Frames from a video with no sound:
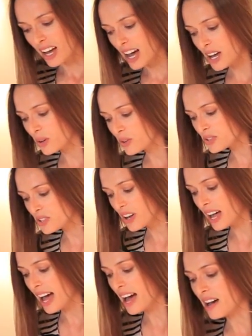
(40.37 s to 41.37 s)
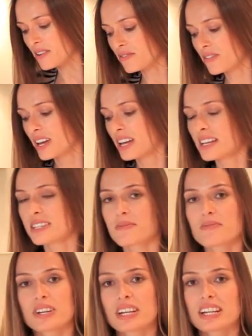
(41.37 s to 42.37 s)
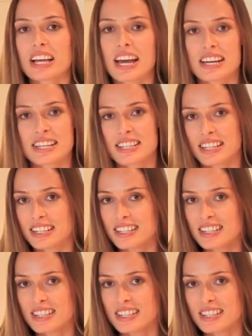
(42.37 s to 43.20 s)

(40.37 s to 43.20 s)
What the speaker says: I also have some vanilla essence,